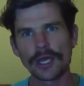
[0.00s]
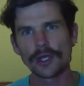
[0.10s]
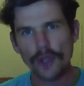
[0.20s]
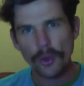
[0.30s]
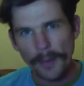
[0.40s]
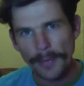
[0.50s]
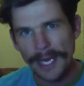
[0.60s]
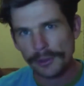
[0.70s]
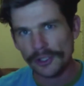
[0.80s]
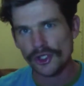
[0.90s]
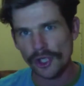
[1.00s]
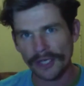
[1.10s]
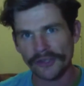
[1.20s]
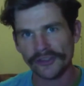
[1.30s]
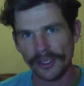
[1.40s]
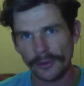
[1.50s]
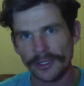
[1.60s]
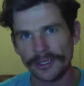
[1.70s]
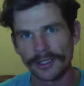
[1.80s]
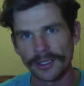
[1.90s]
look at what people are trying to sell you.